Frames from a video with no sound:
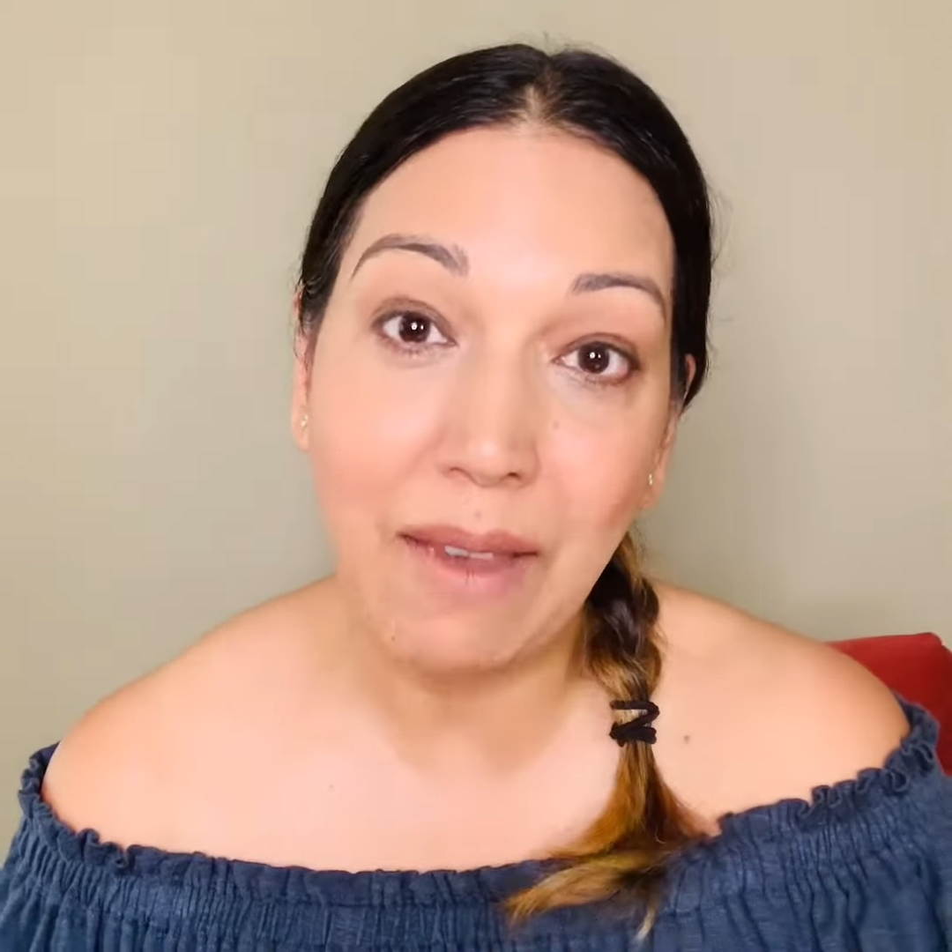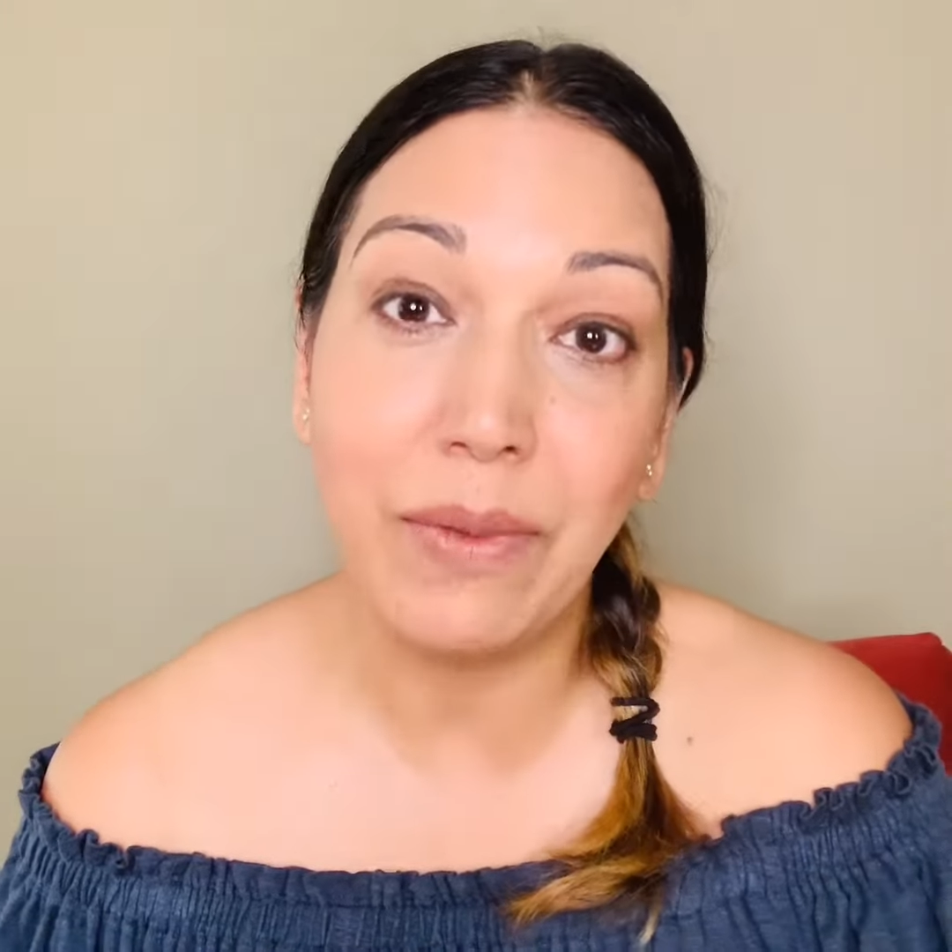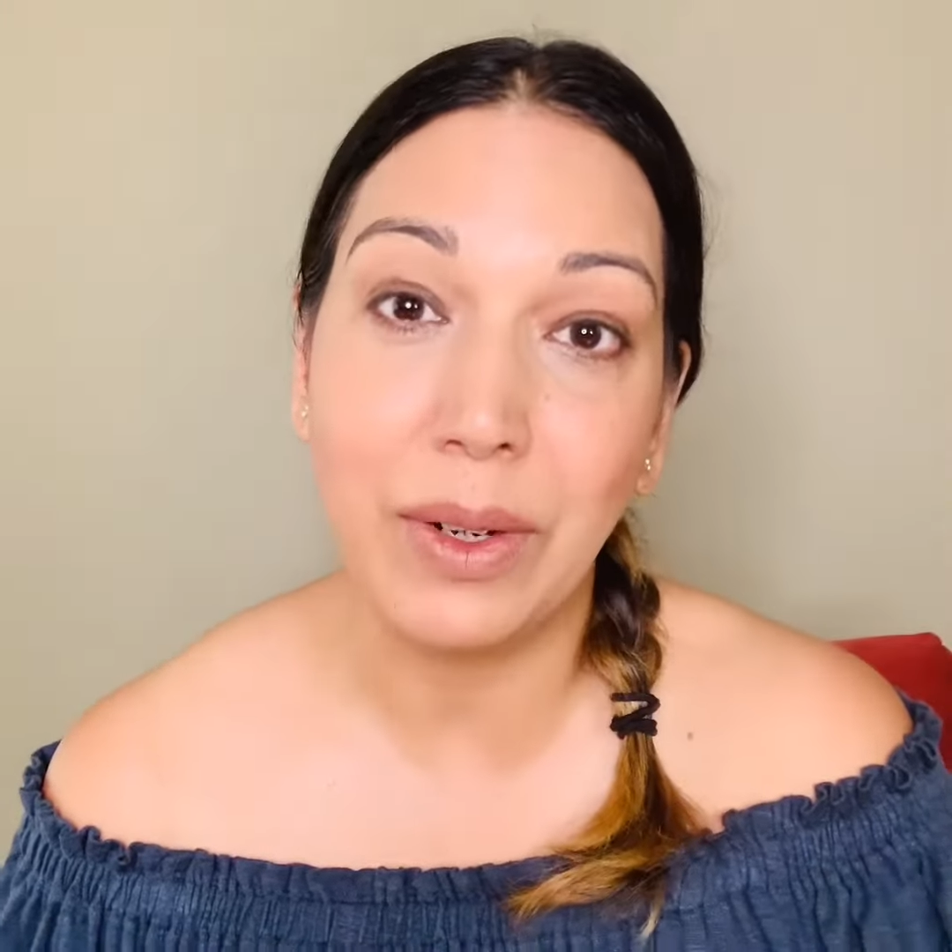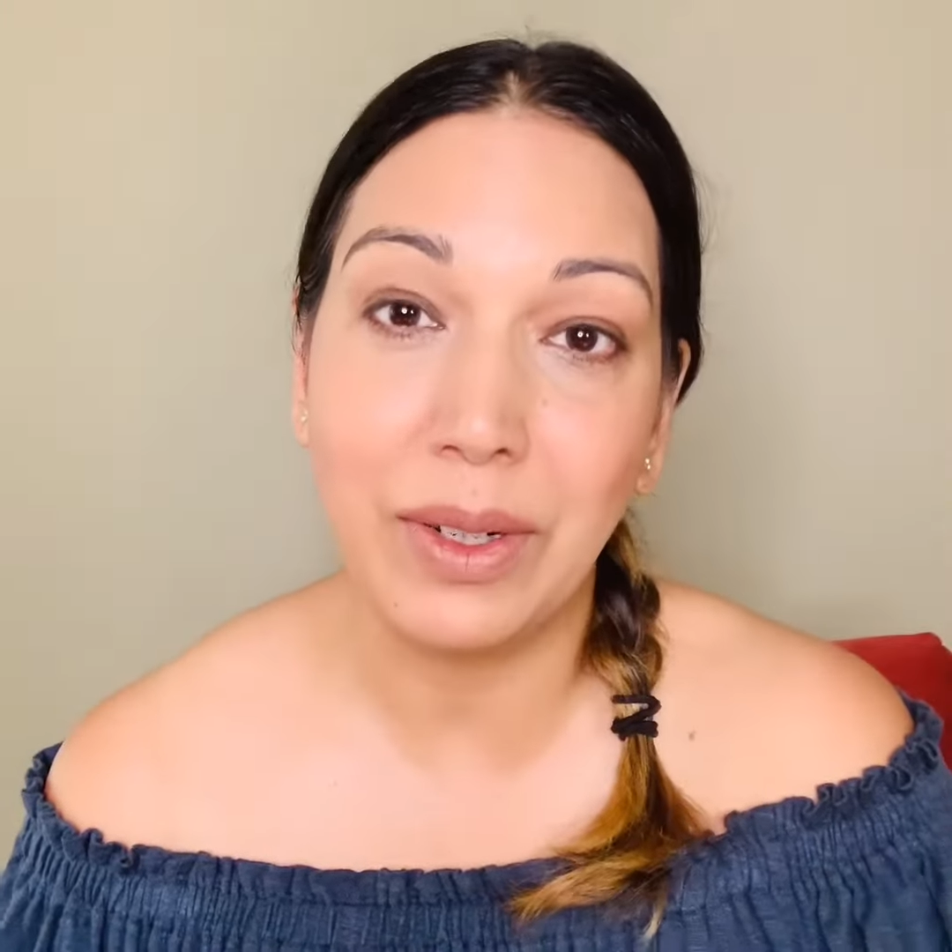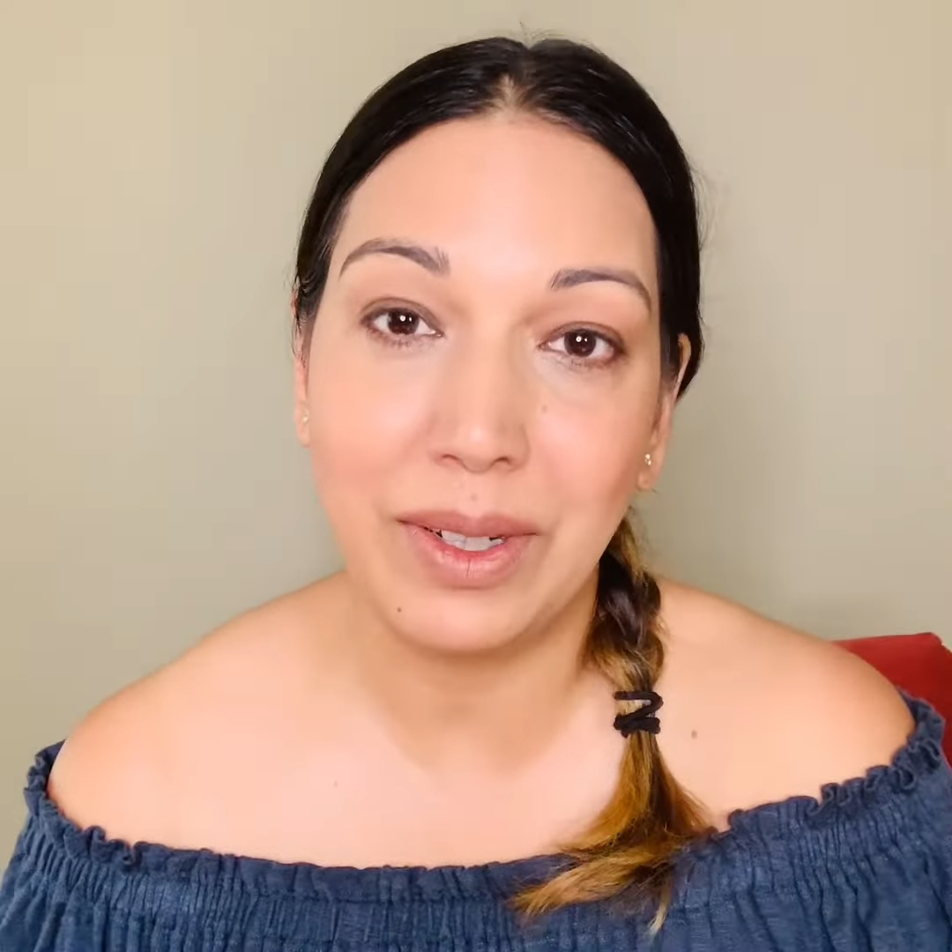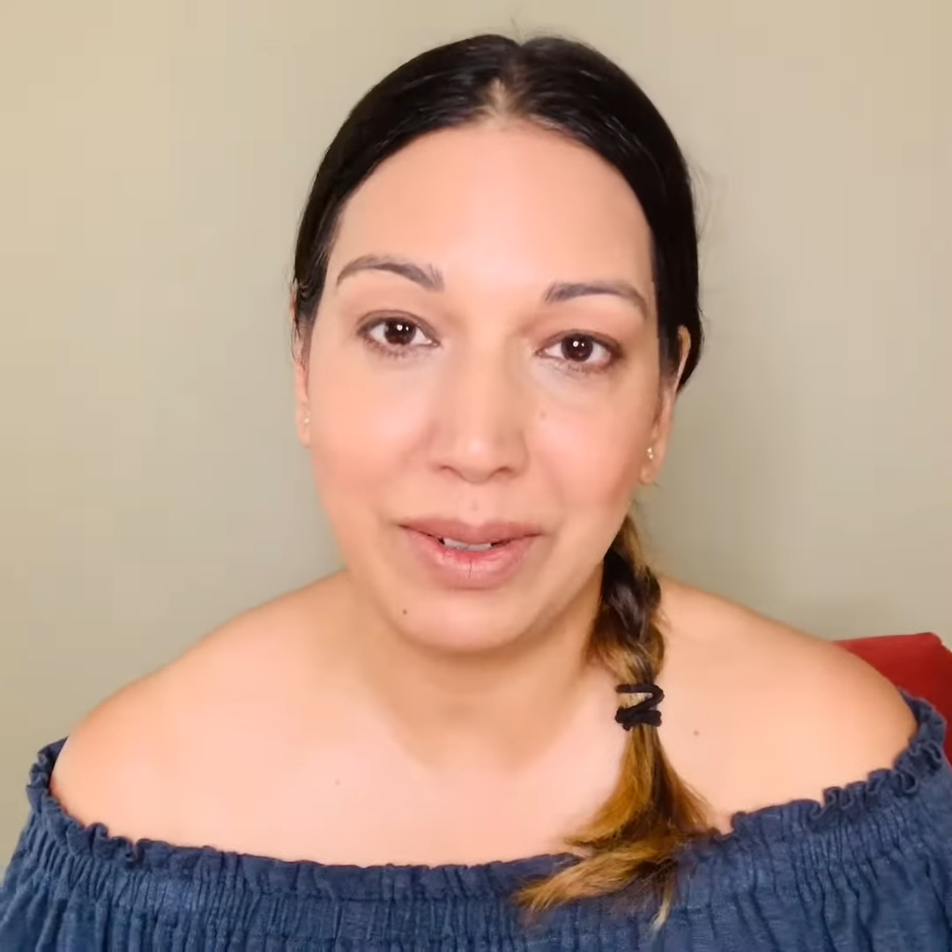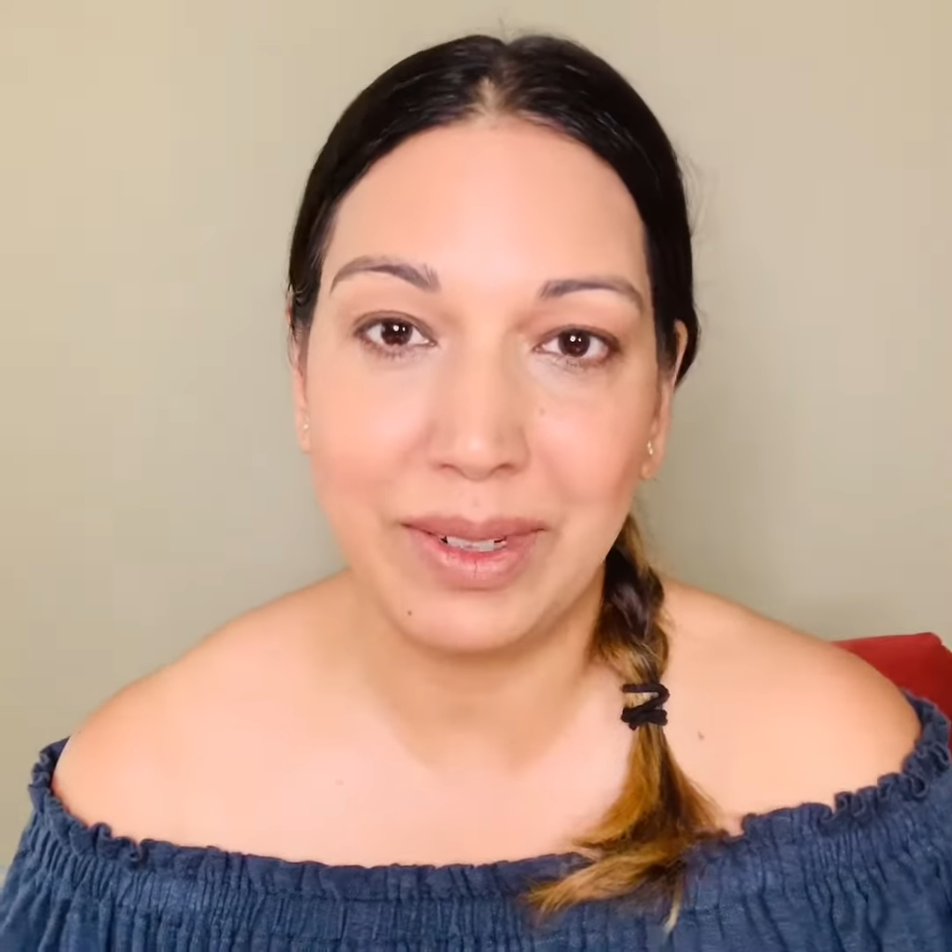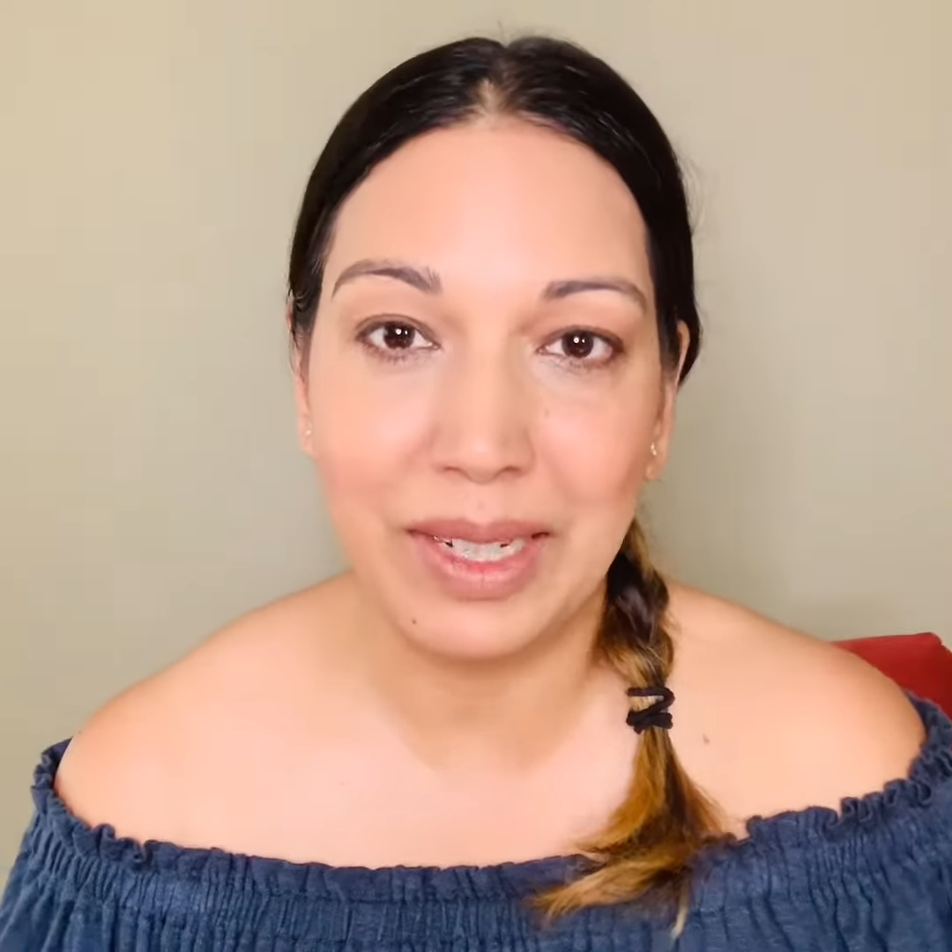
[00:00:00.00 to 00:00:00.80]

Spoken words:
effort.